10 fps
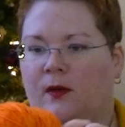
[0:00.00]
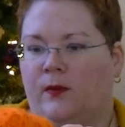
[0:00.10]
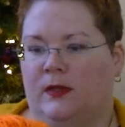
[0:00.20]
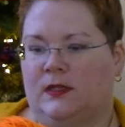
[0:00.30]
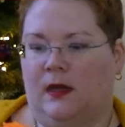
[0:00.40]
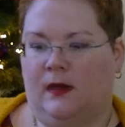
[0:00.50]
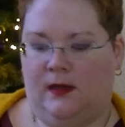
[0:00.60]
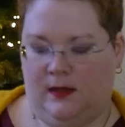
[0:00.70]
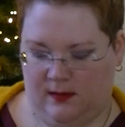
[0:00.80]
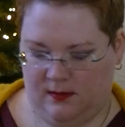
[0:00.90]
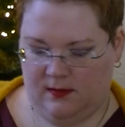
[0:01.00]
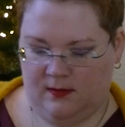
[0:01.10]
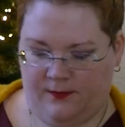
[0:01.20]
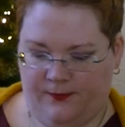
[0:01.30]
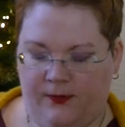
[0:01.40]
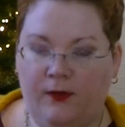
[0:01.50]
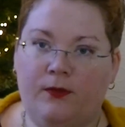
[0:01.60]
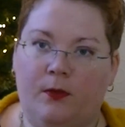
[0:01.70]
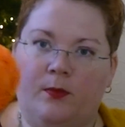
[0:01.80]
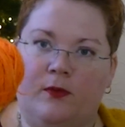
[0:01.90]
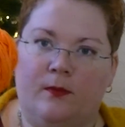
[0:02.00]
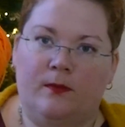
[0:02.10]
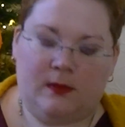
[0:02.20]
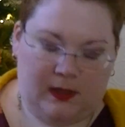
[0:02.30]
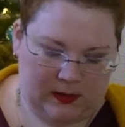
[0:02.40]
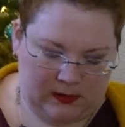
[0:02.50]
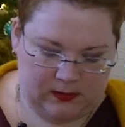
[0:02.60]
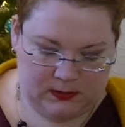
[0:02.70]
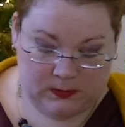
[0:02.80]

which I fluffed up someday.